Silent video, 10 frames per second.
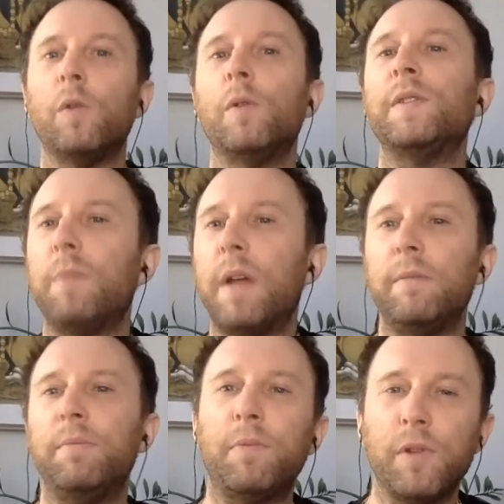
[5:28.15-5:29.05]
who, as
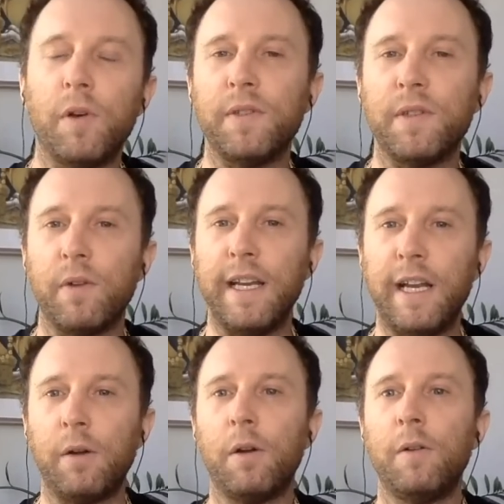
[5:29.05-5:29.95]
many people know, is a
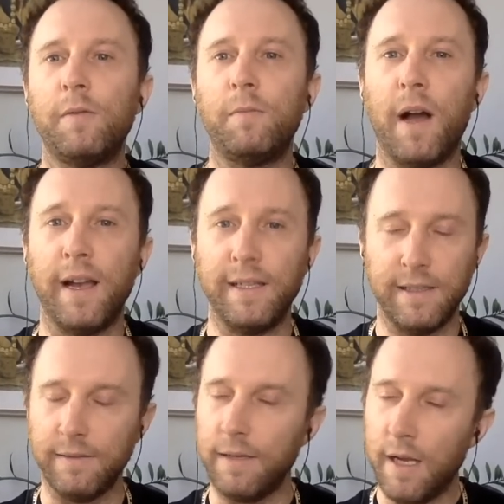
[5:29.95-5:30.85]
great hero of
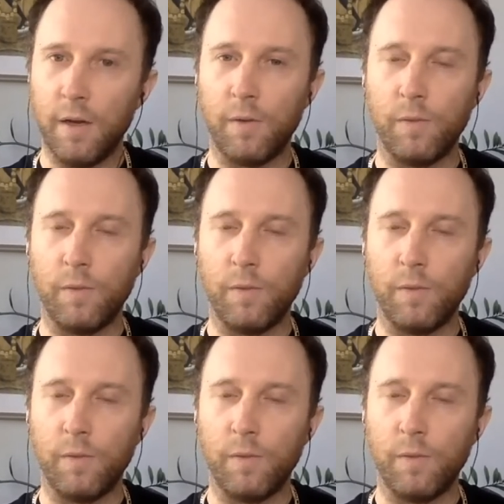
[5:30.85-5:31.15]
mine and